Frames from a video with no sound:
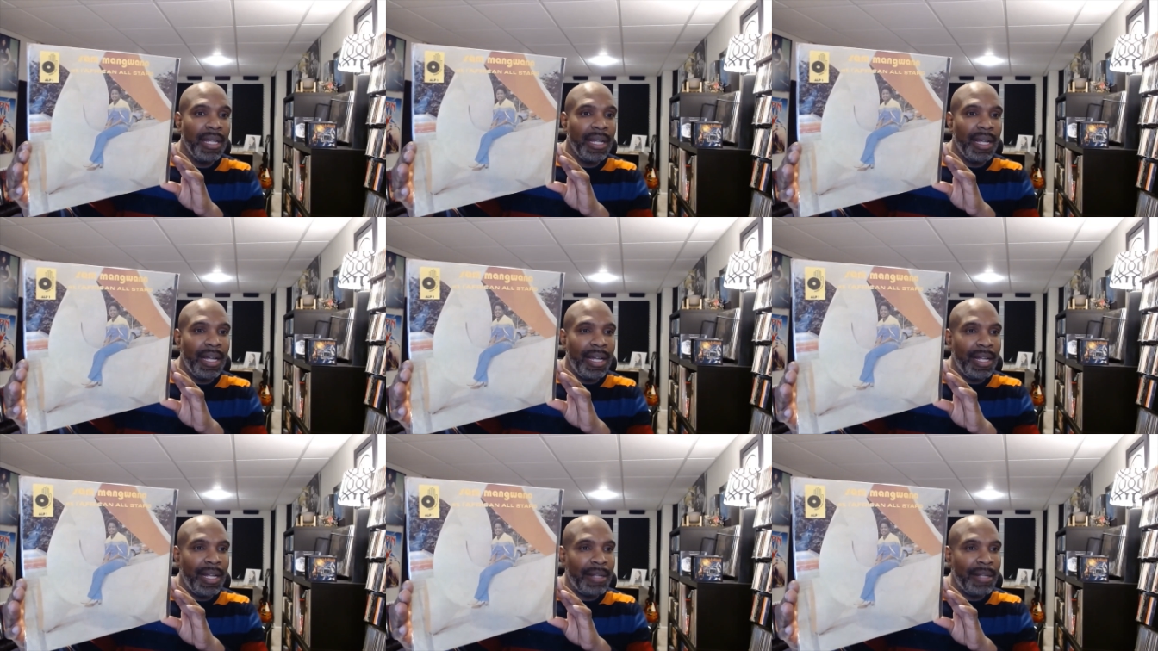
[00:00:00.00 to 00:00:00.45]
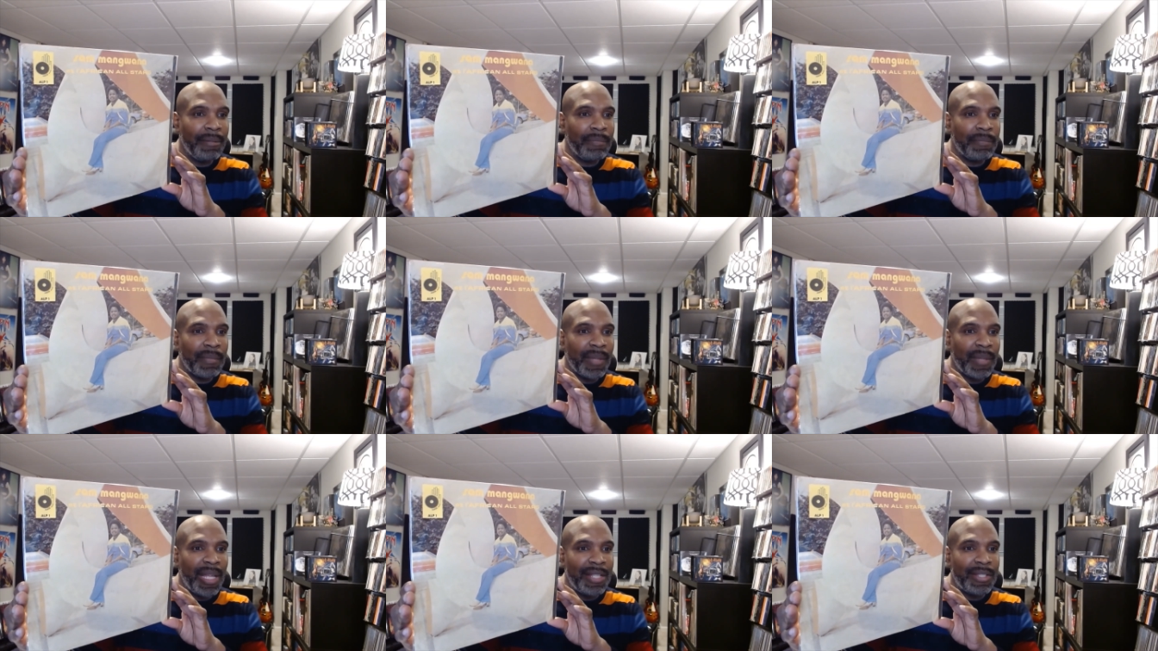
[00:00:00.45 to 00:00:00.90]

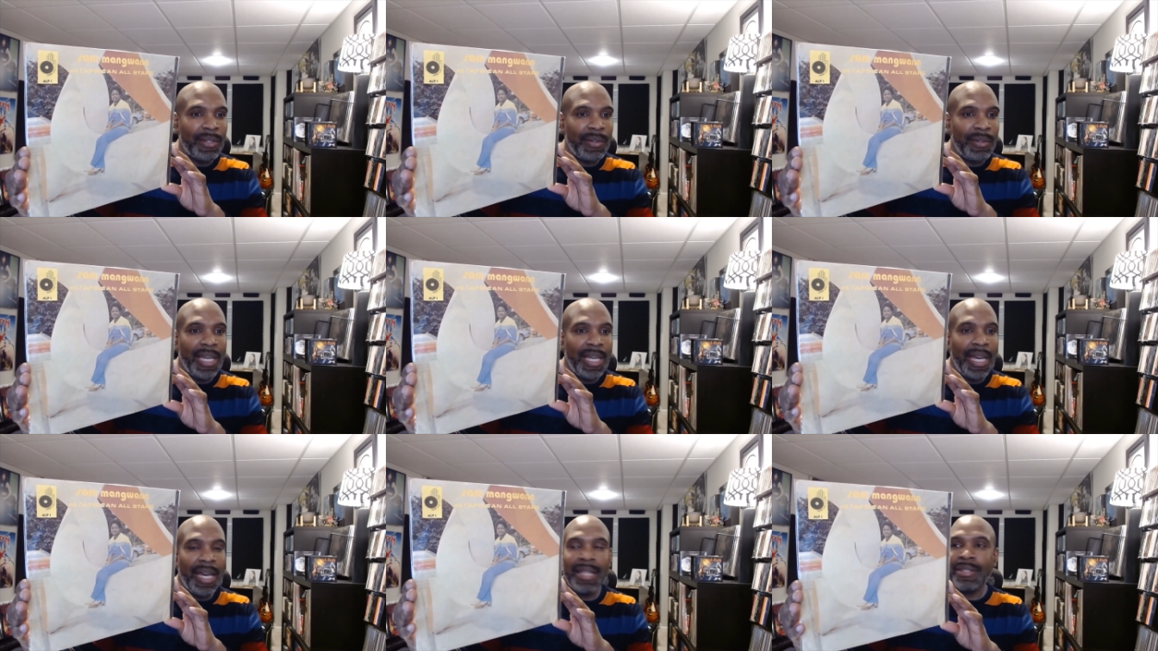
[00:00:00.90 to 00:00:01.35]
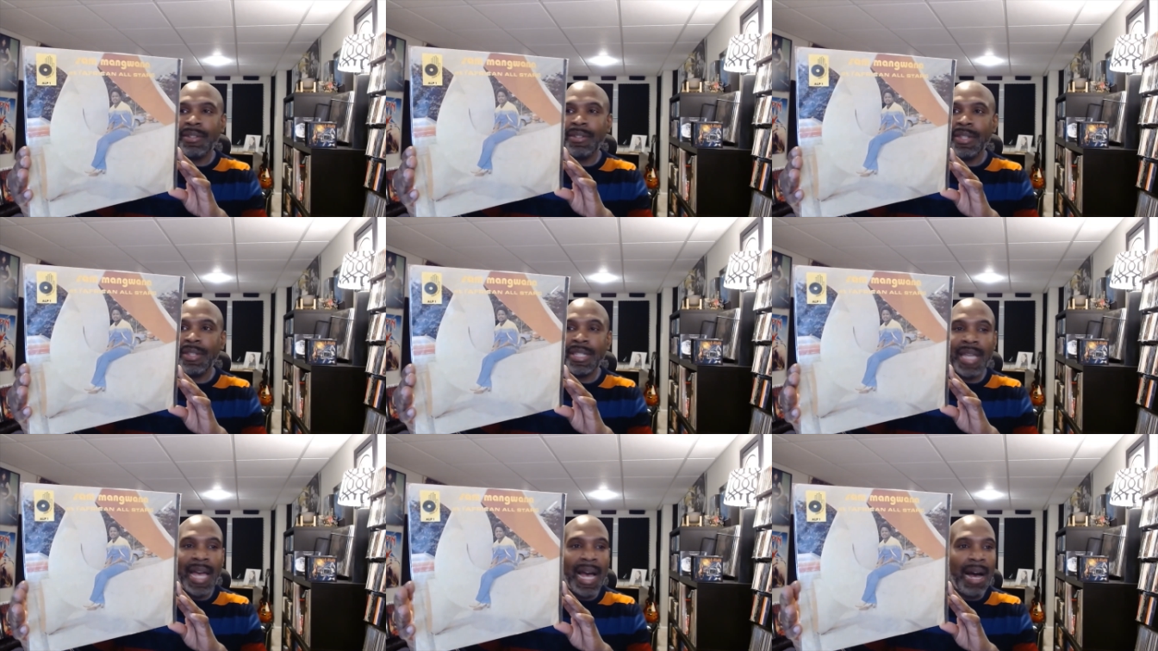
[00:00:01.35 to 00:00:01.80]
Um, and so, yeah, so
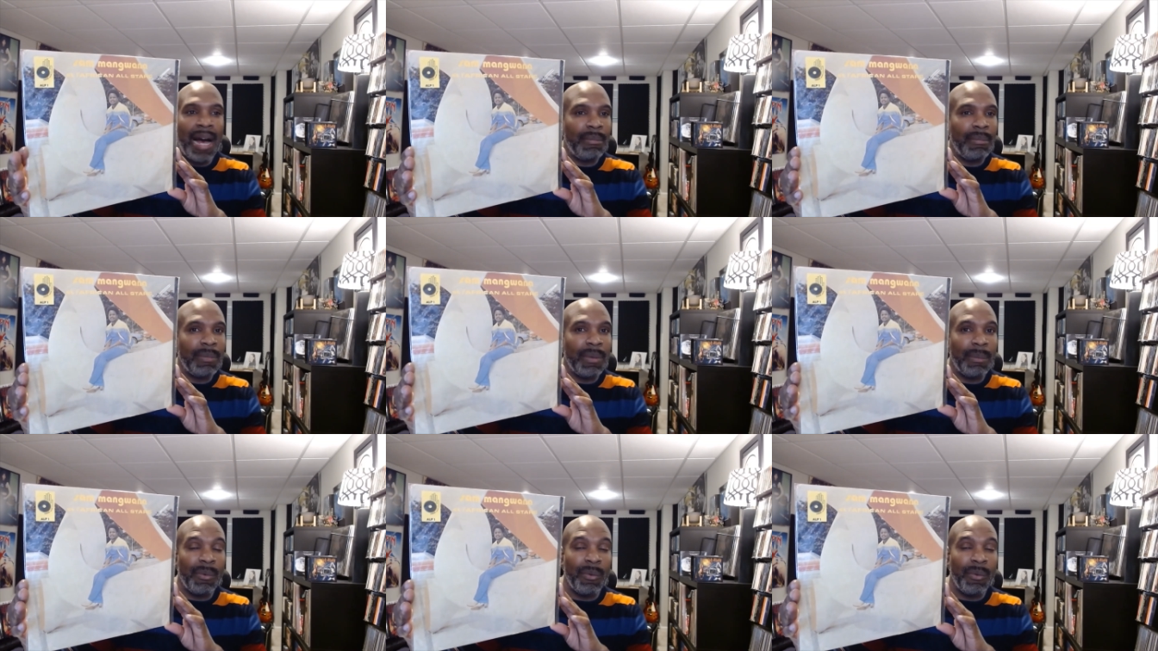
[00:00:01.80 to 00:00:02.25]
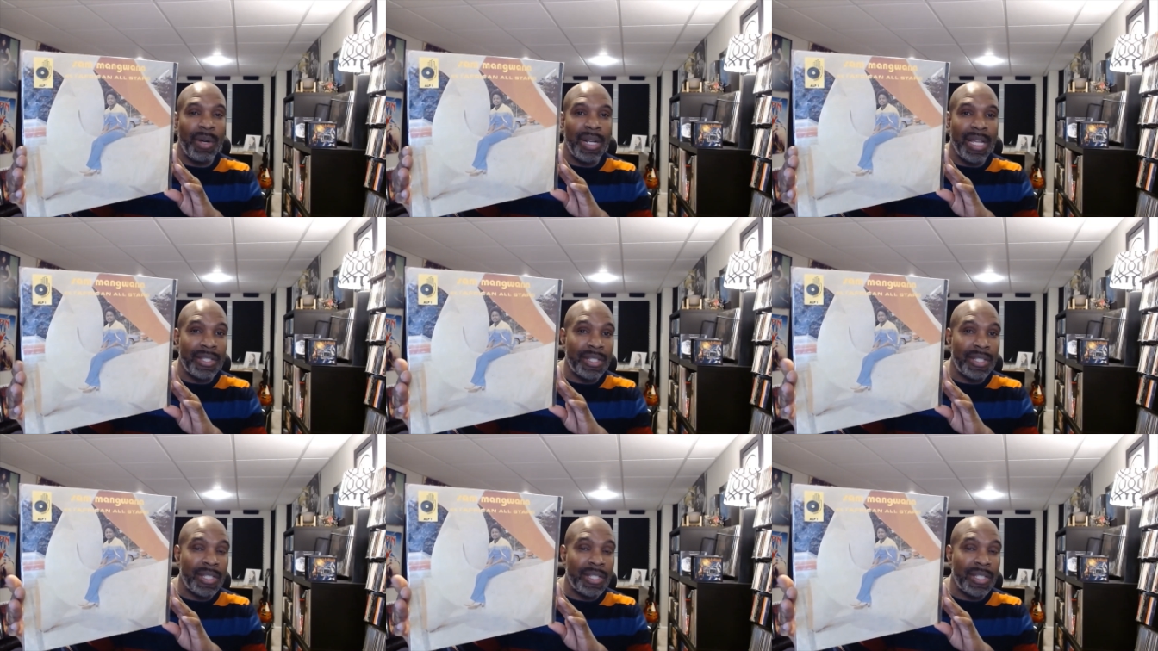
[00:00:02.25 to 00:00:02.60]
this album, number one, has a